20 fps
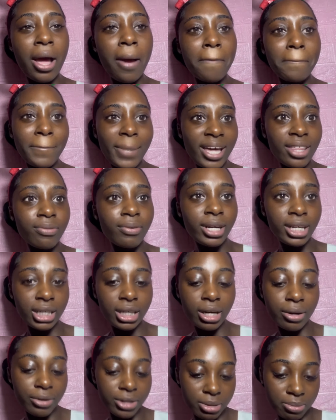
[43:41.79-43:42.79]
By the way,
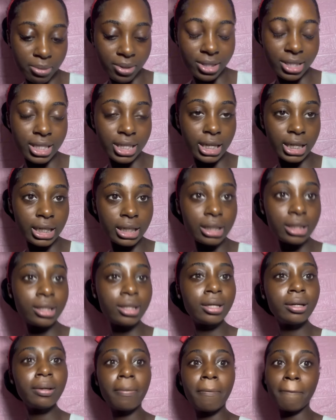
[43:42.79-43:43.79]
dinner was bussing.
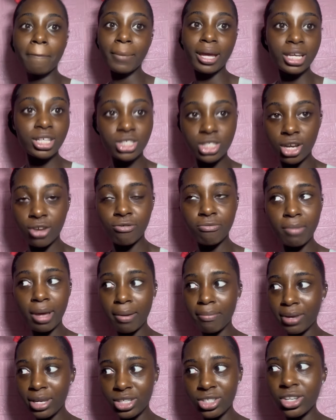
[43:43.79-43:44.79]
Me a chef, me a
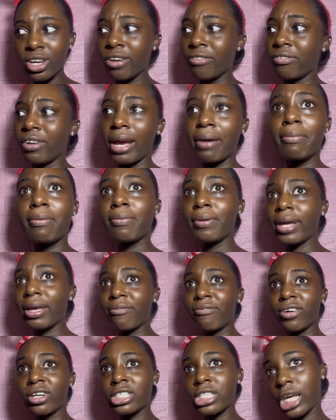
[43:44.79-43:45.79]
big chef. Like, people came
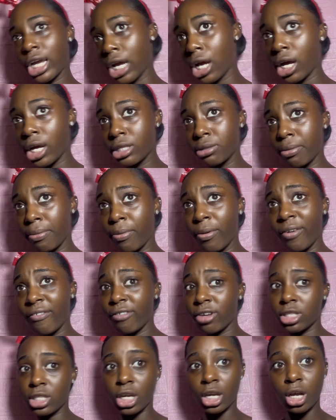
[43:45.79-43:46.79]
for seconds, people went
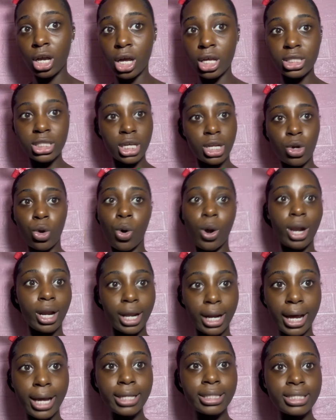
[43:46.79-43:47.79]
for seconds and all of
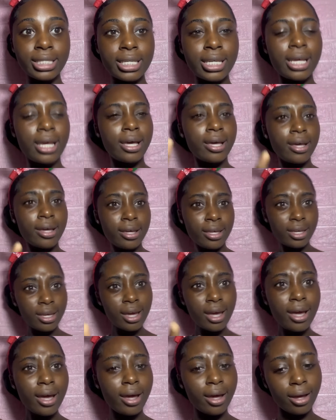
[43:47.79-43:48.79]
that.
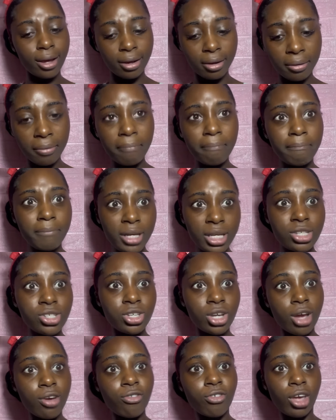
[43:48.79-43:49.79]
Yeah, big
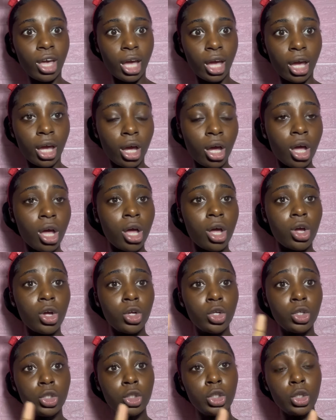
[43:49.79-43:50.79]
chef, okay.
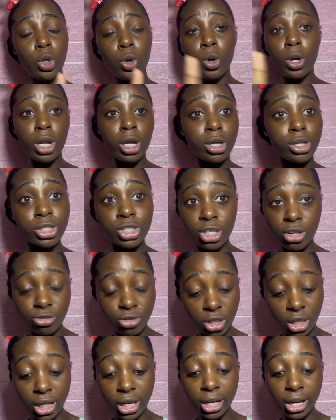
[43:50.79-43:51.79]
No little chef
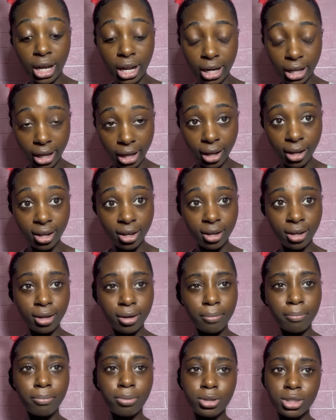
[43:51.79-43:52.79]
to the dolly.
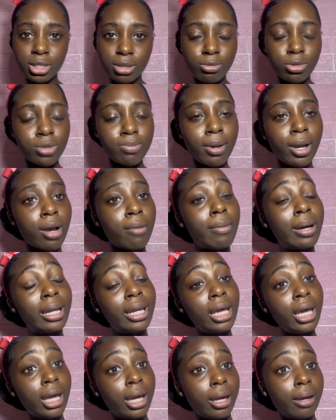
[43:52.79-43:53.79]
Put some respect on my
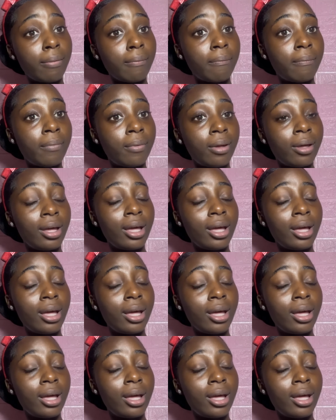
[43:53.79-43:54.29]
name.